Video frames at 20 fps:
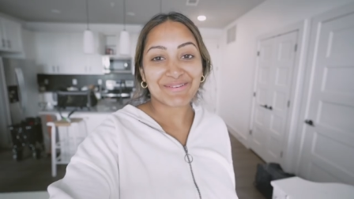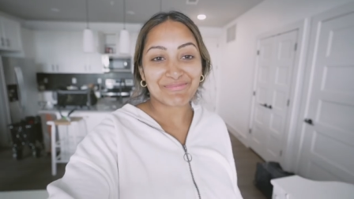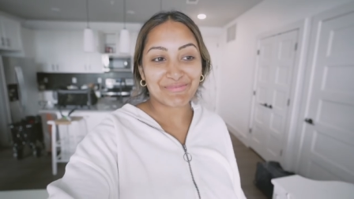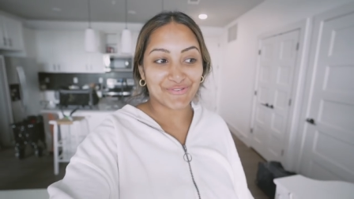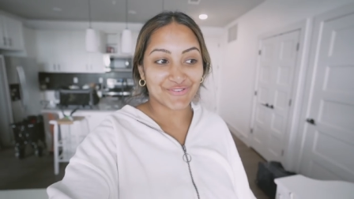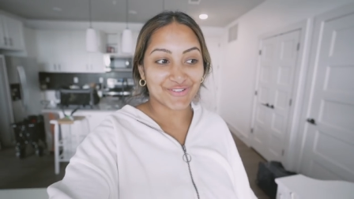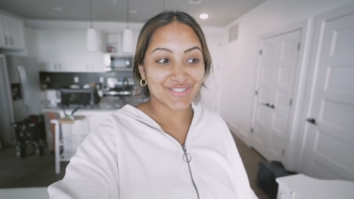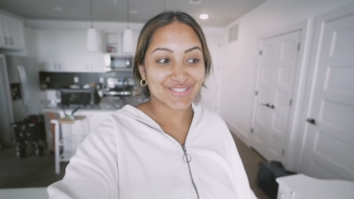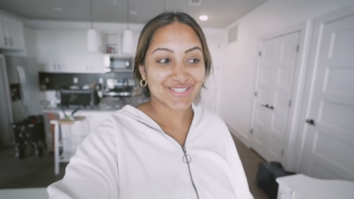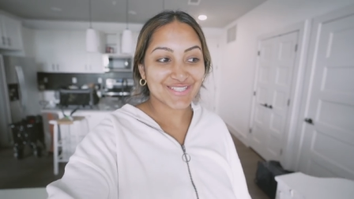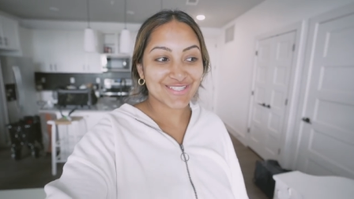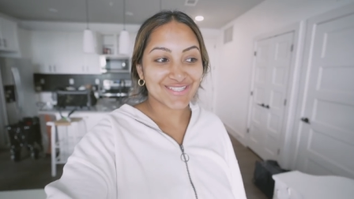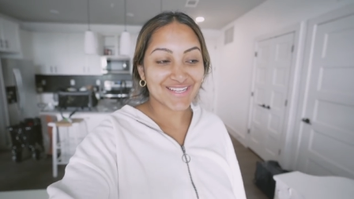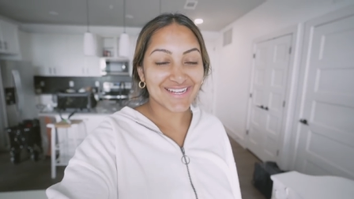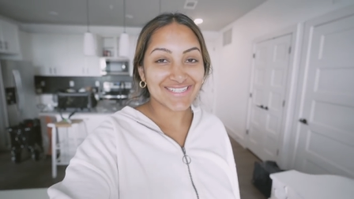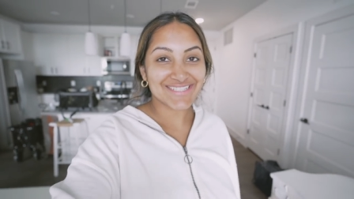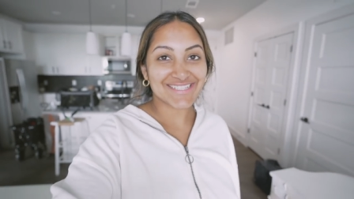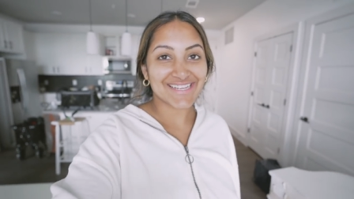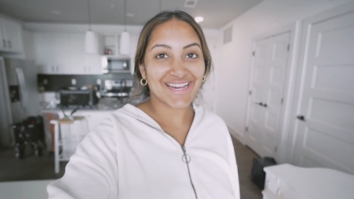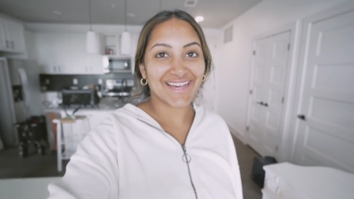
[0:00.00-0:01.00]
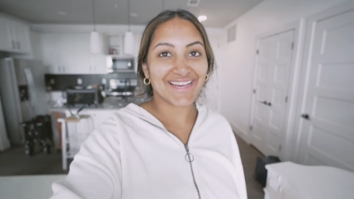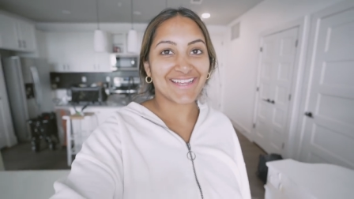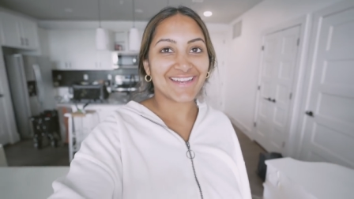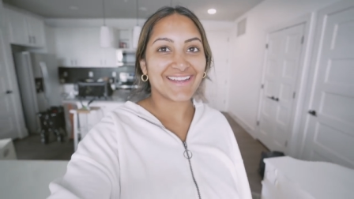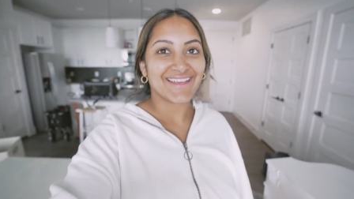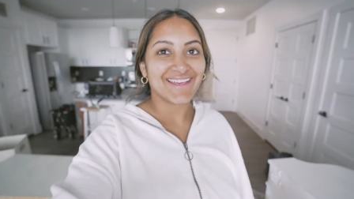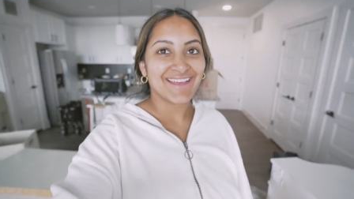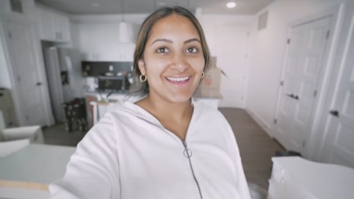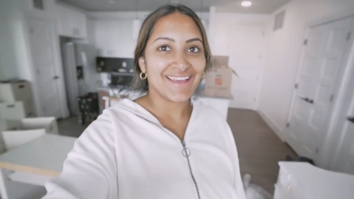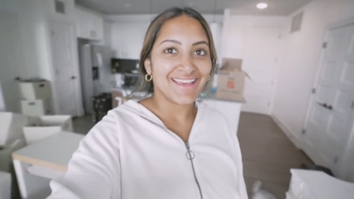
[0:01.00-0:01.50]
The movers just got
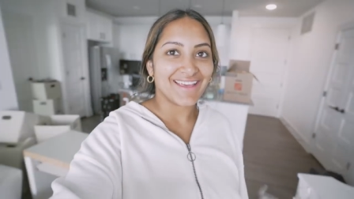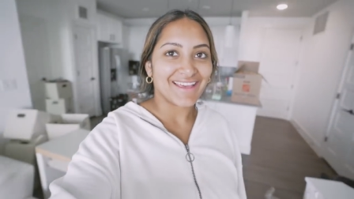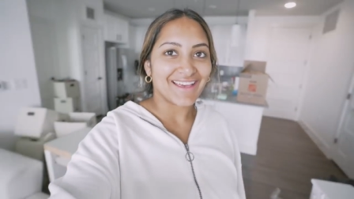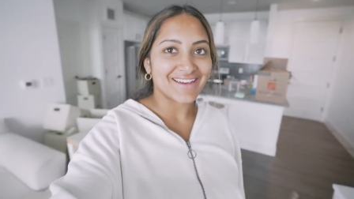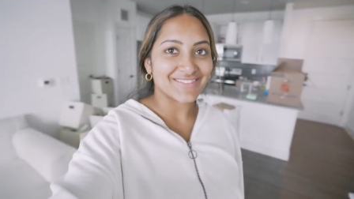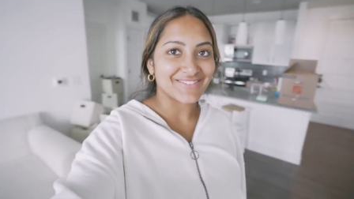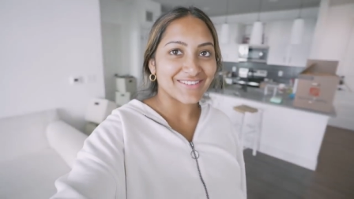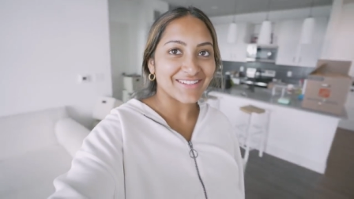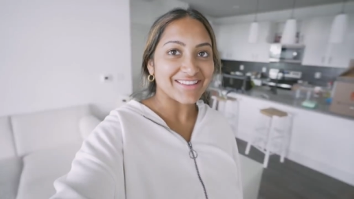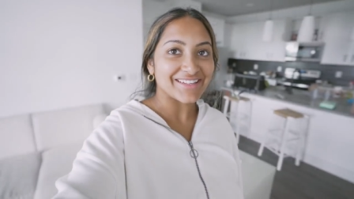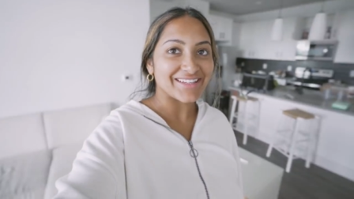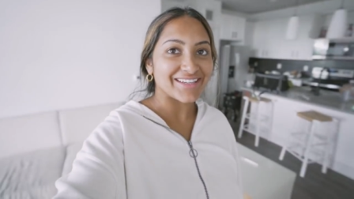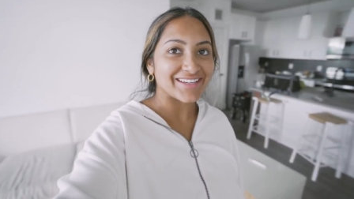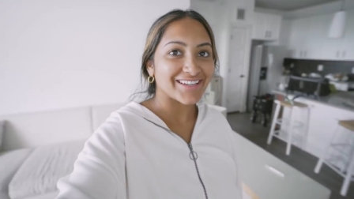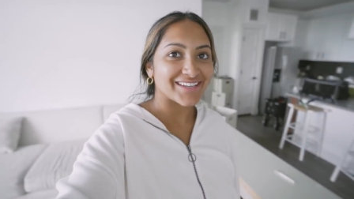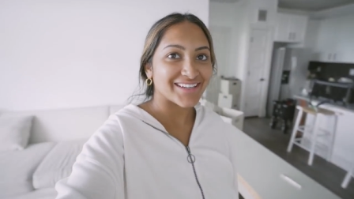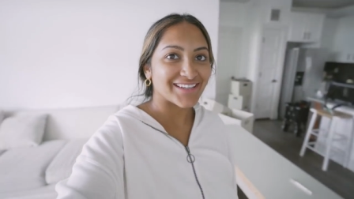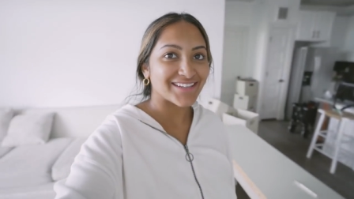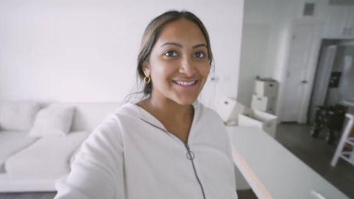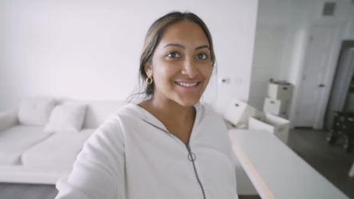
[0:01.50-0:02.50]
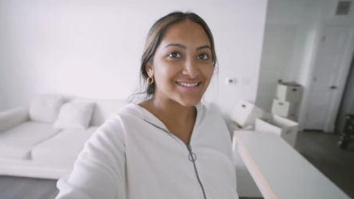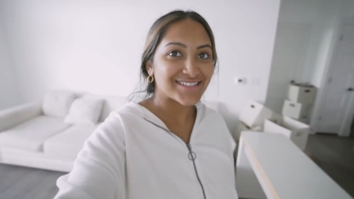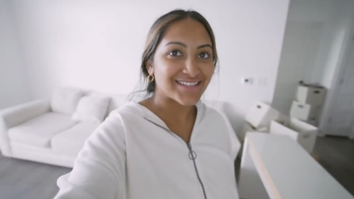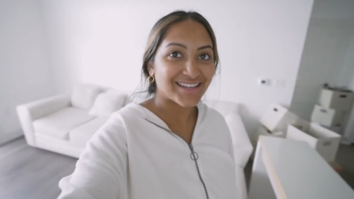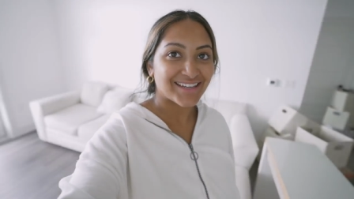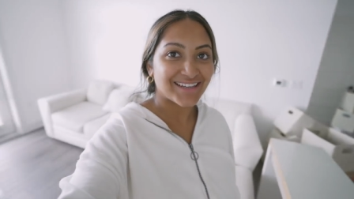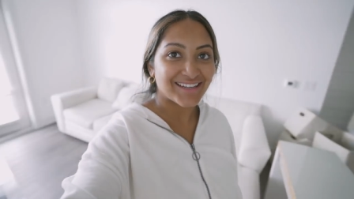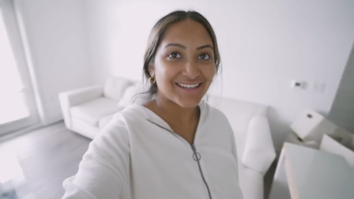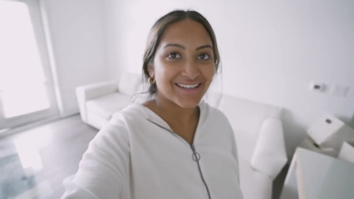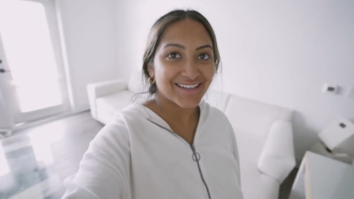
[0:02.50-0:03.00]
done. Everything is
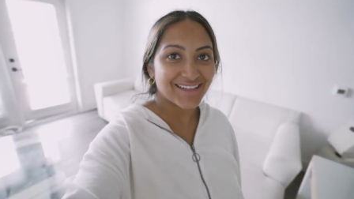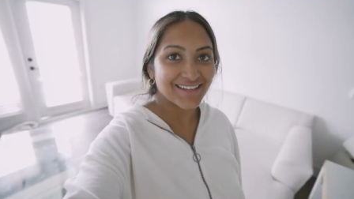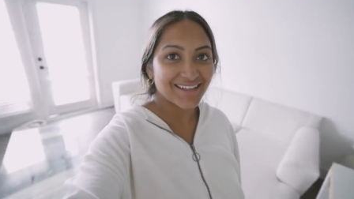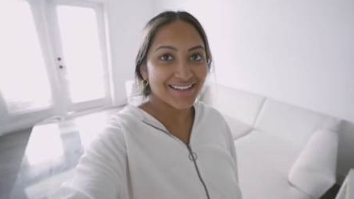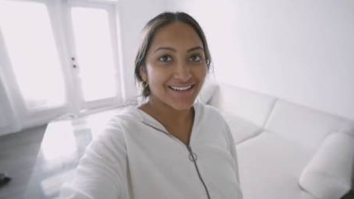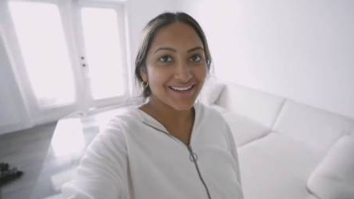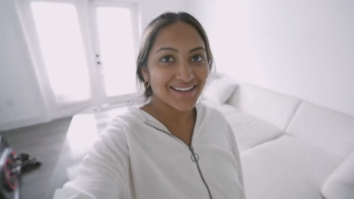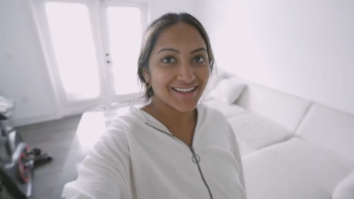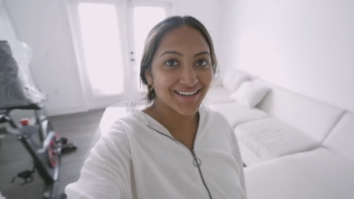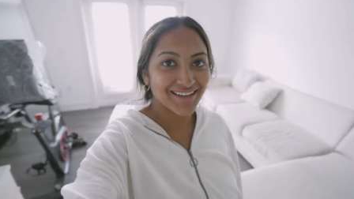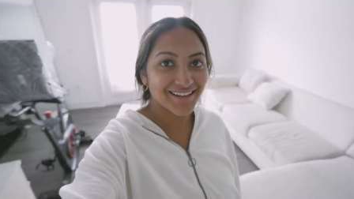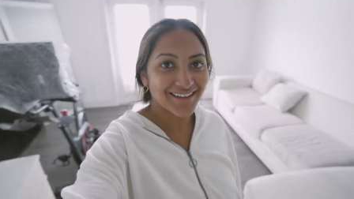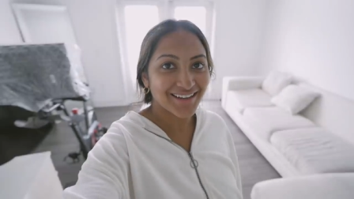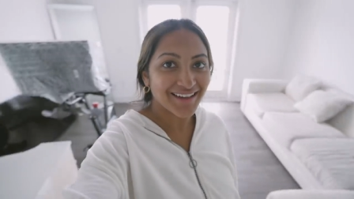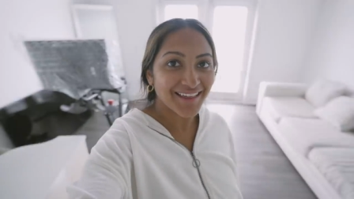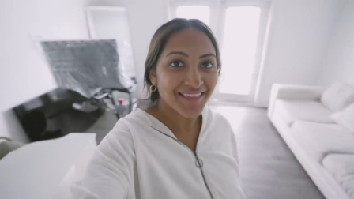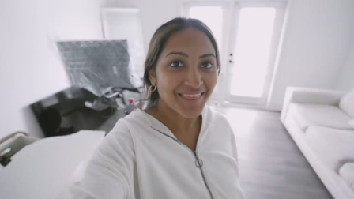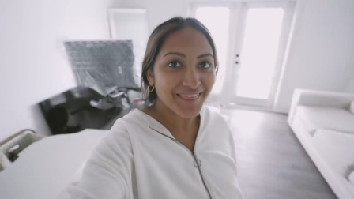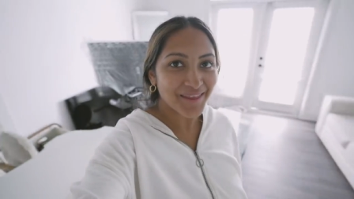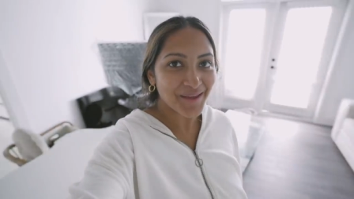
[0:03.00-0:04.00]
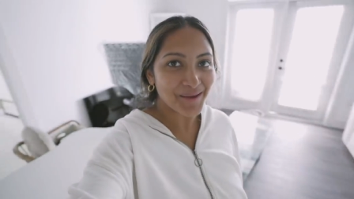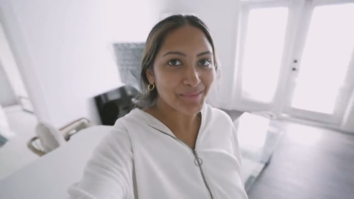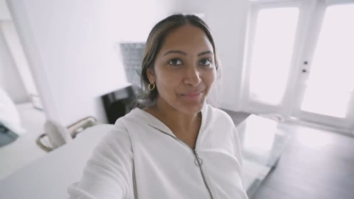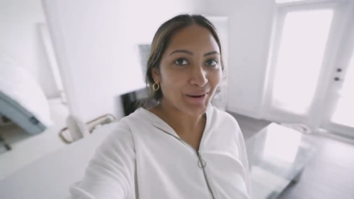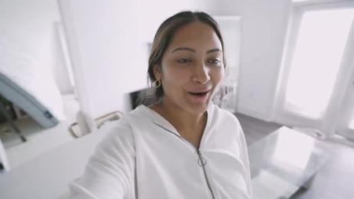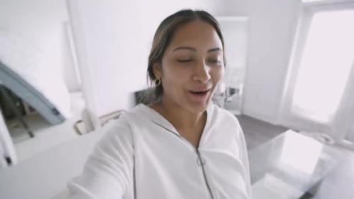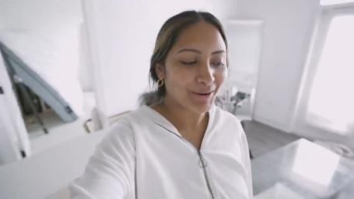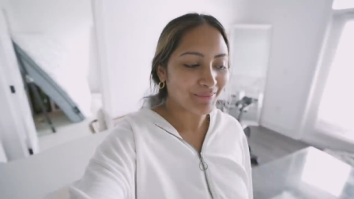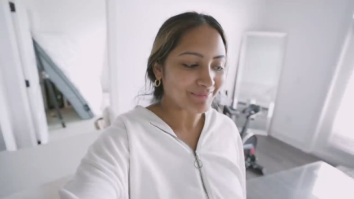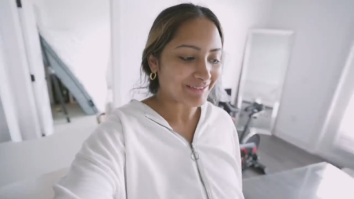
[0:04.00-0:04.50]
in the
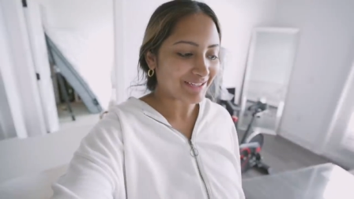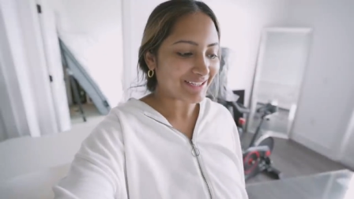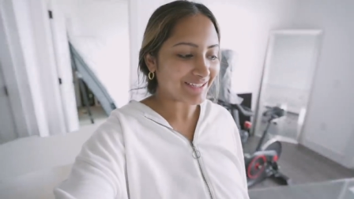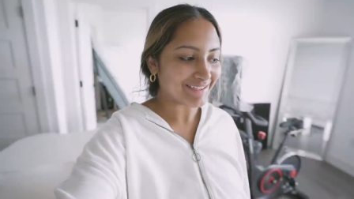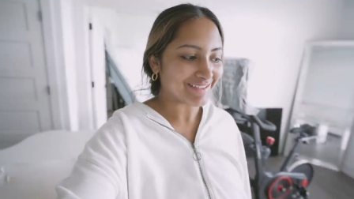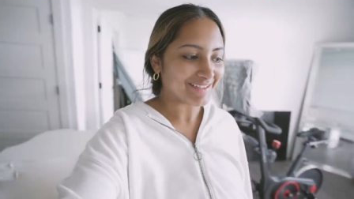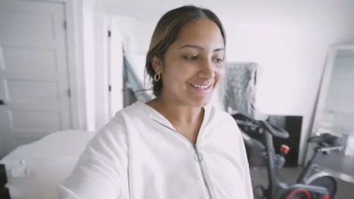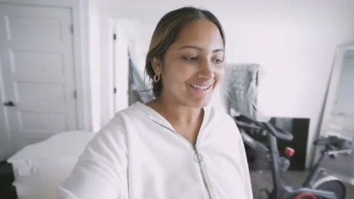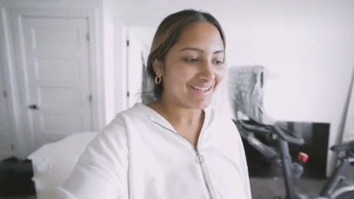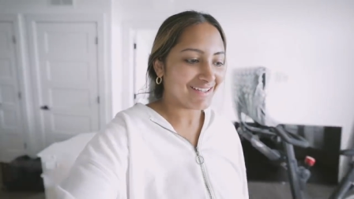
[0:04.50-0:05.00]
apartment.